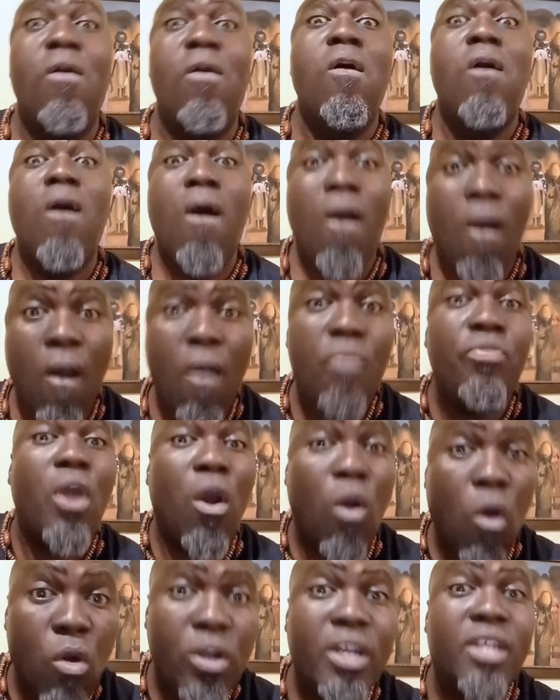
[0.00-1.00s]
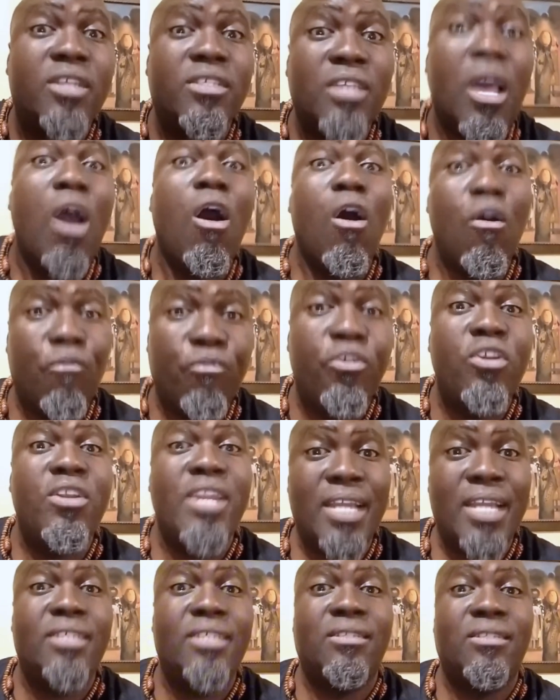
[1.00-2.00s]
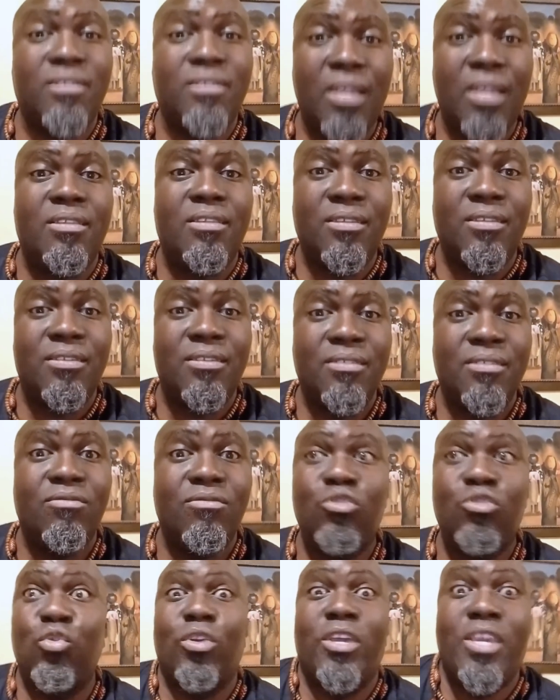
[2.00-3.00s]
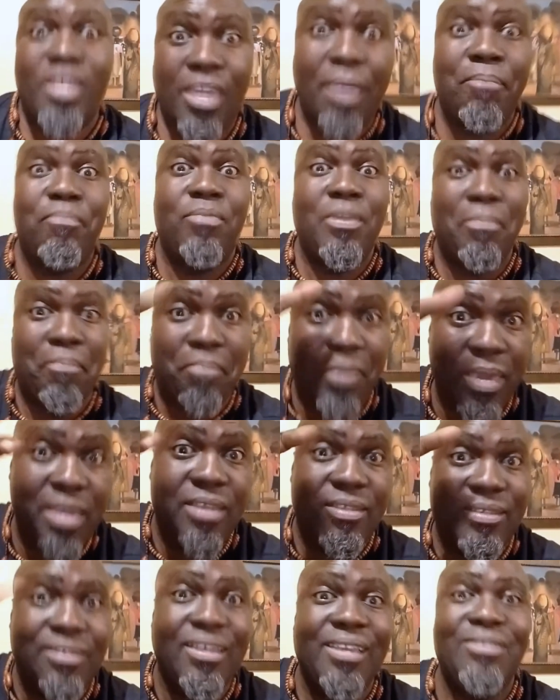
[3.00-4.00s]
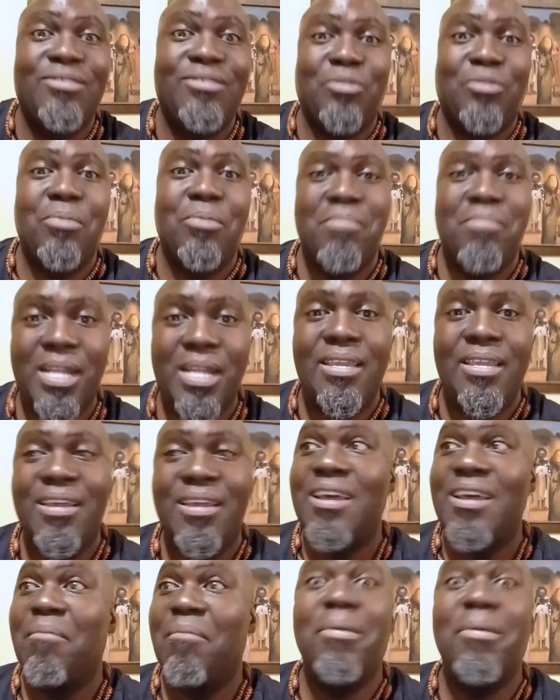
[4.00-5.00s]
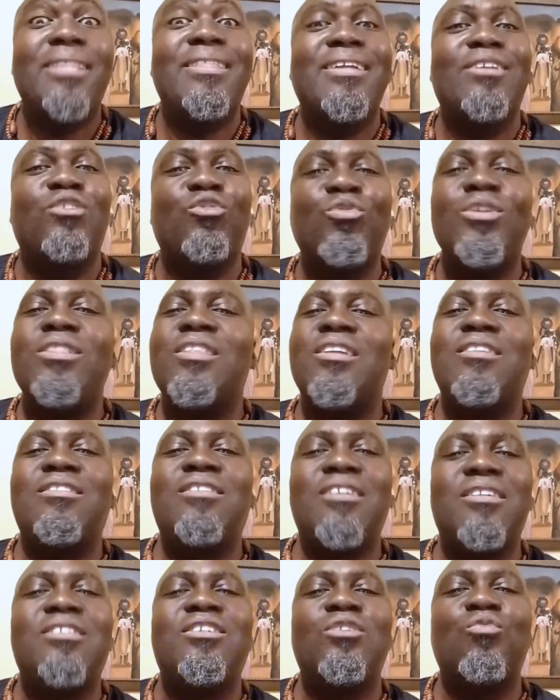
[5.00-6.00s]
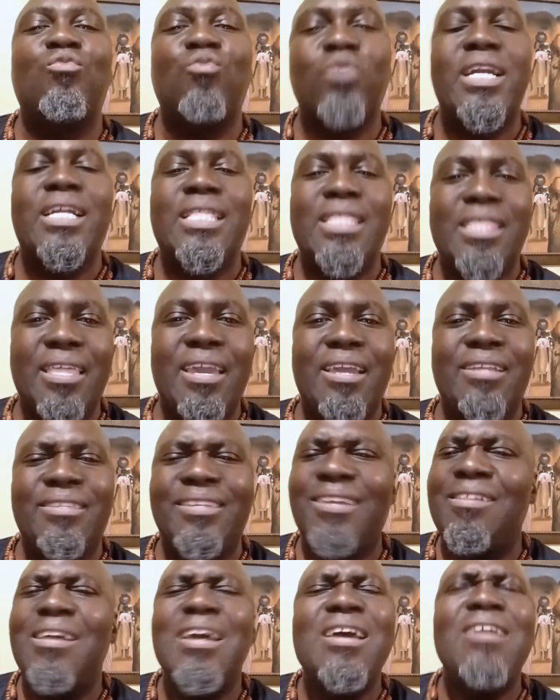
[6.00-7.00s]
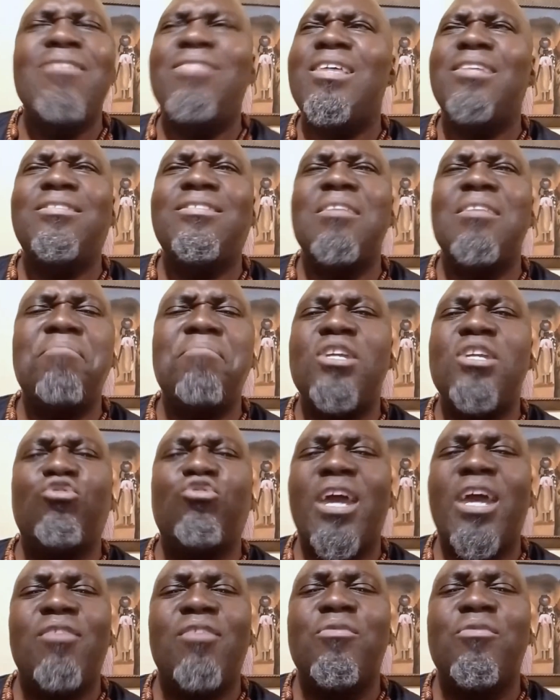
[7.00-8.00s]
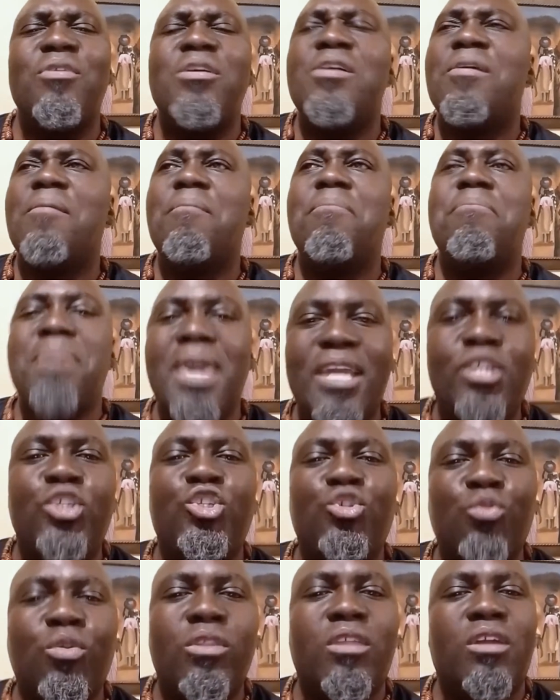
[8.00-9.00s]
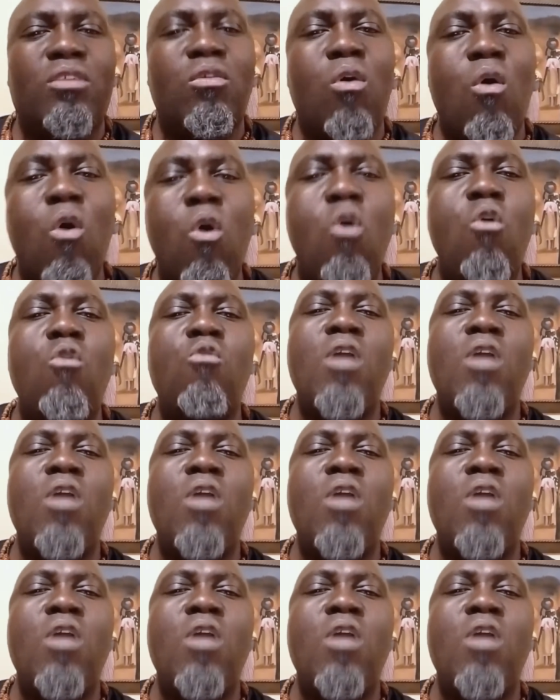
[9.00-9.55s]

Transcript: on the orders of the United States to keep the peace in Somalia, but they're doing the dirty work there. They're simply trying to make sure that all